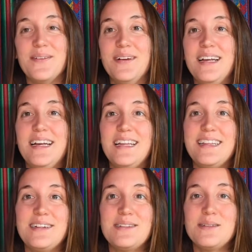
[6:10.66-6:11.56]
so
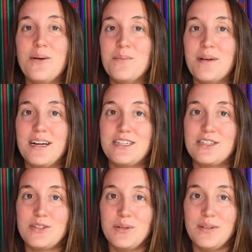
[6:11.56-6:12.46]
there's so
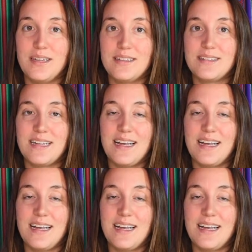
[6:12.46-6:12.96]
much to this.